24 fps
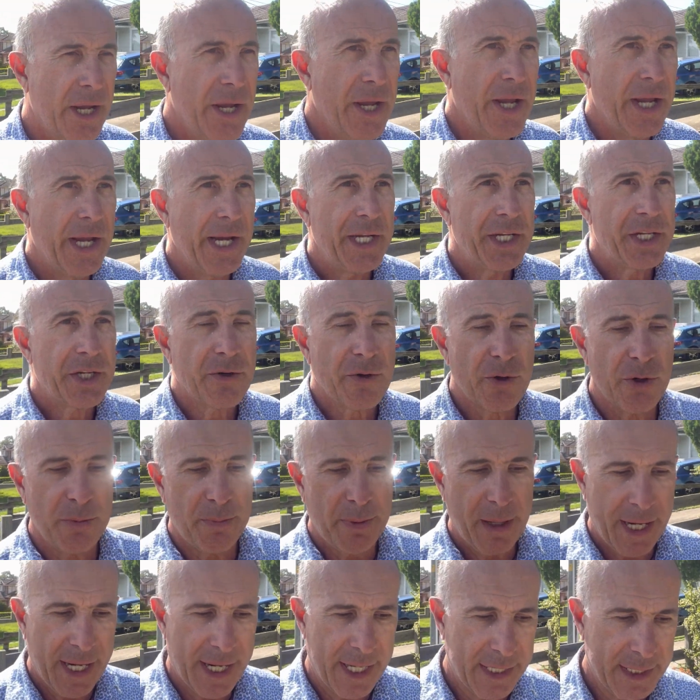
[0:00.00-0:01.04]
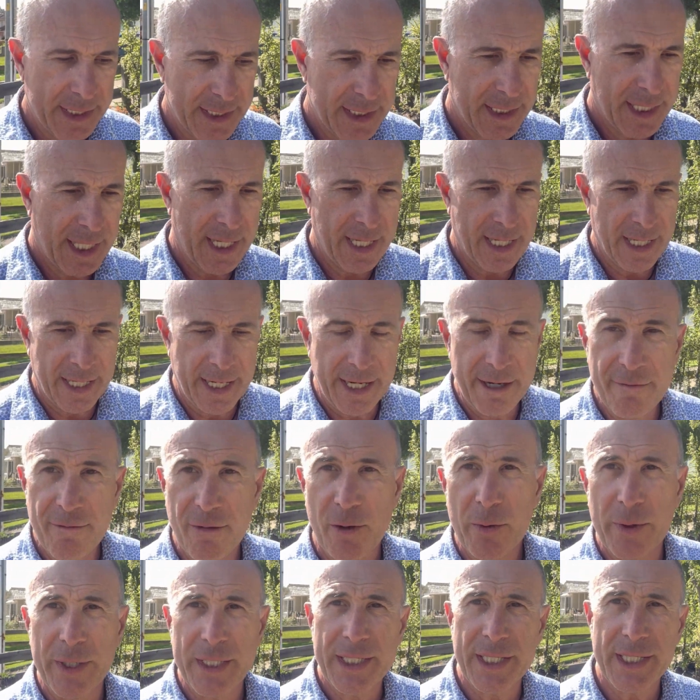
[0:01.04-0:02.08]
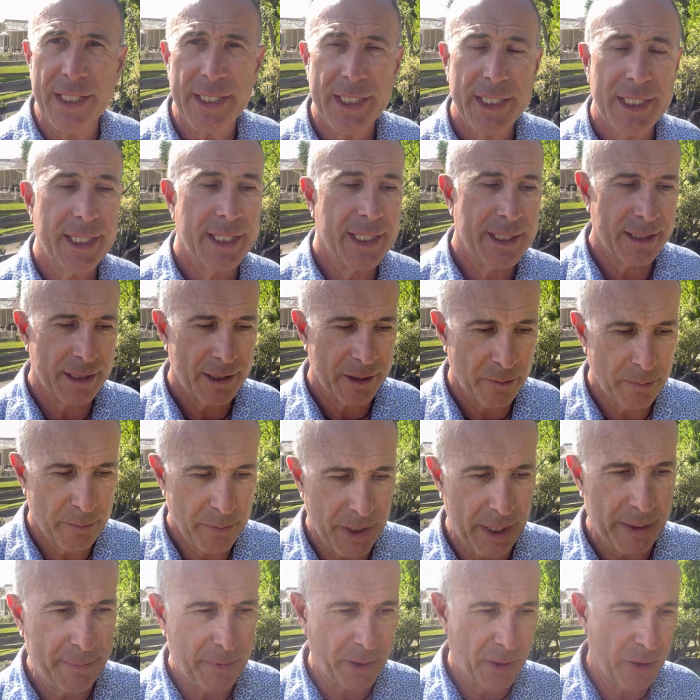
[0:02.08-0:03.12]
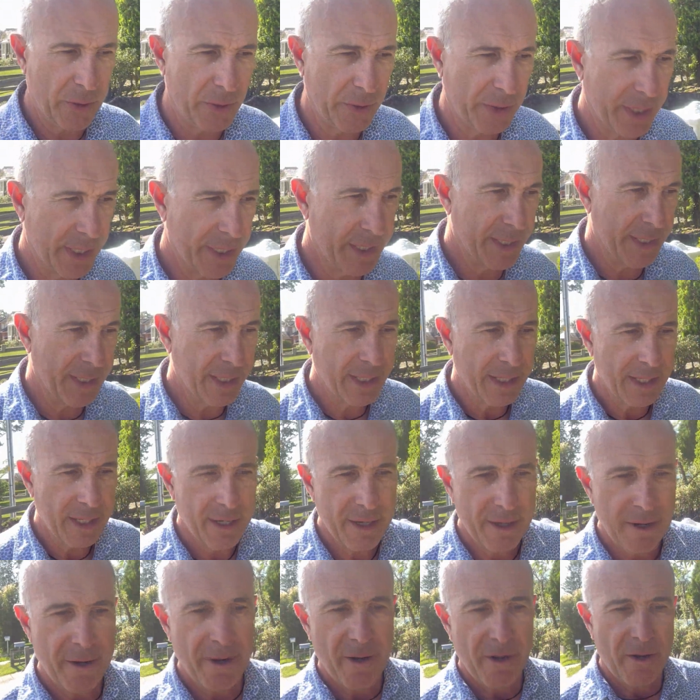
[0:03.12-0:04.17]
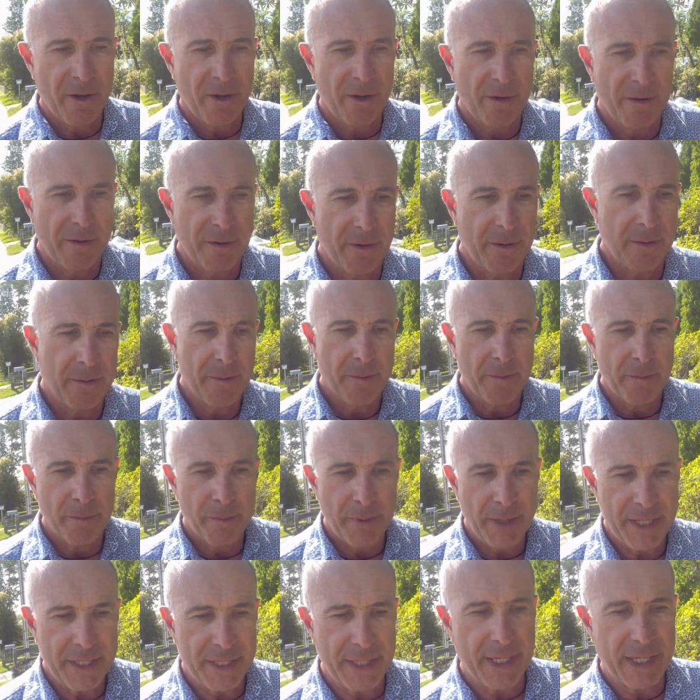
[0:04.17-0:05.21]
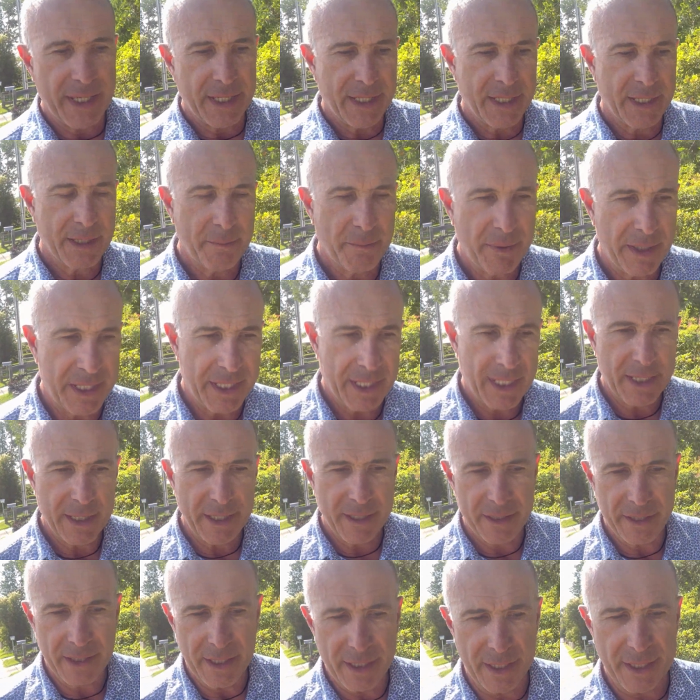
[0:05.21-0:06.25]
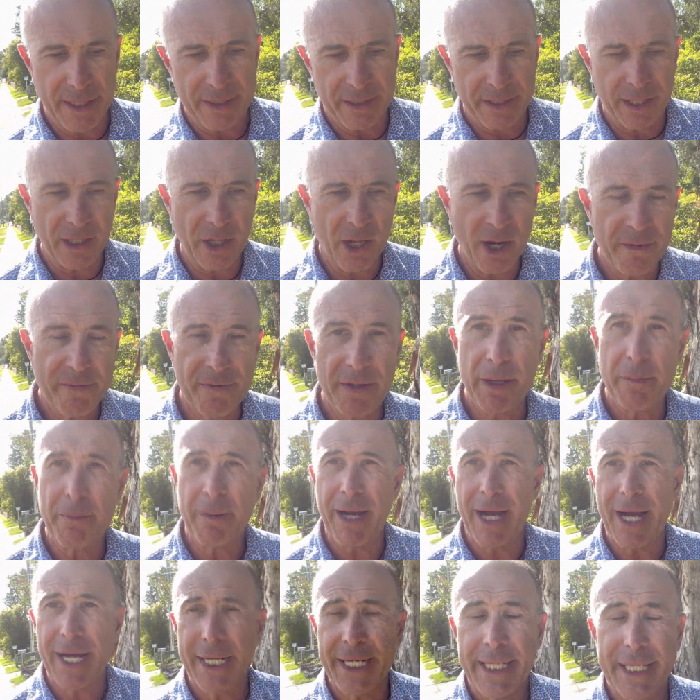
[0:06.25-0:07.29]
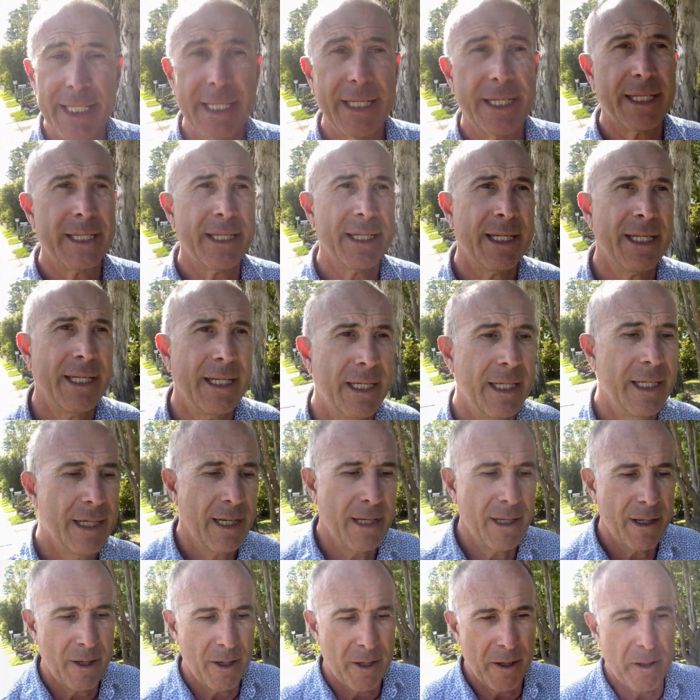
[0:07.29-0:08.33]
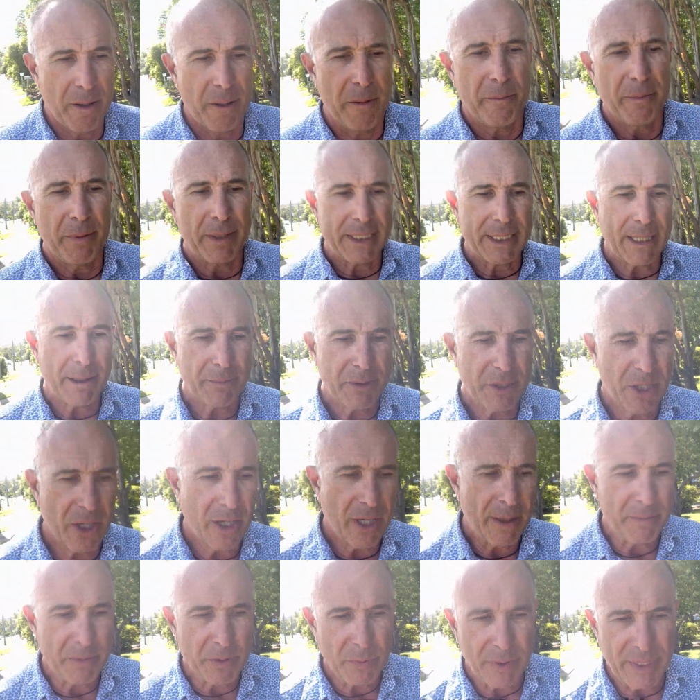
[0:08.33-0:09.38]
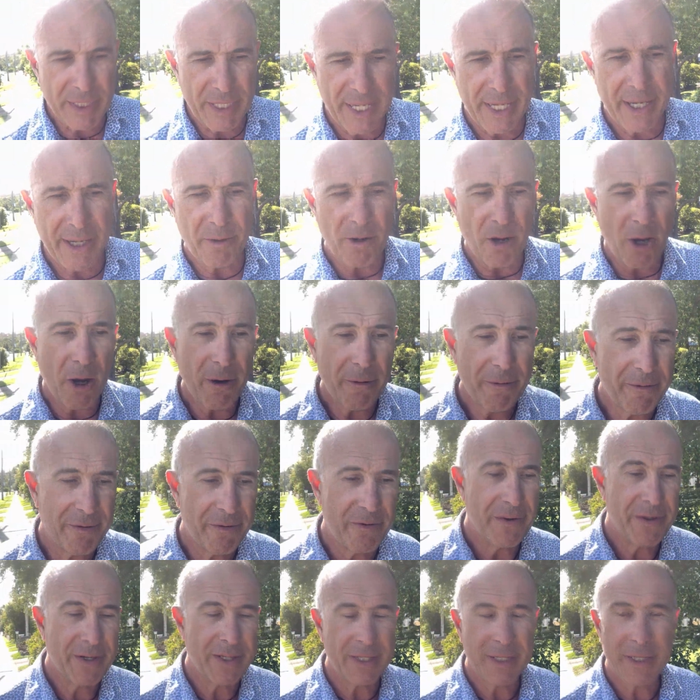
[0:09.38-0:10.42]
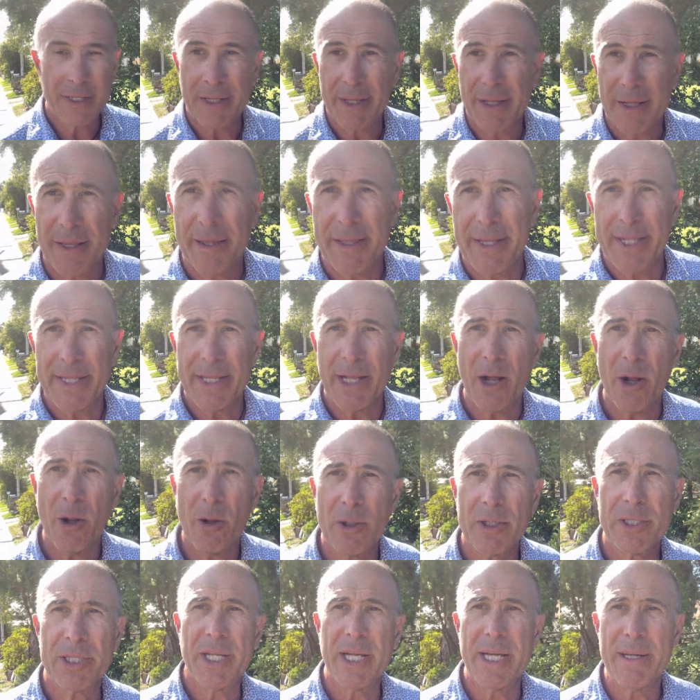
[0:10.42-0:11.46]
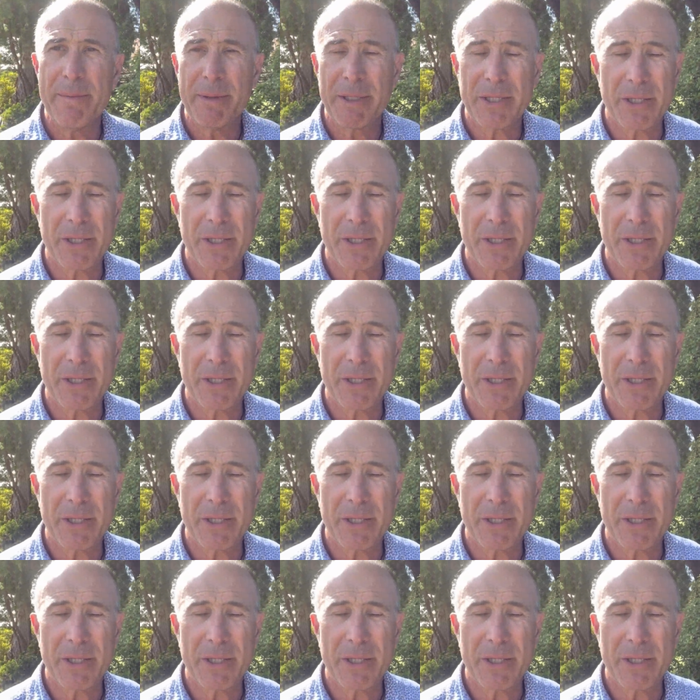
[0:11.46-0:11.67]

Each group has influencers, people who can be the life of the party. But sometimes when they're off, then the whole team is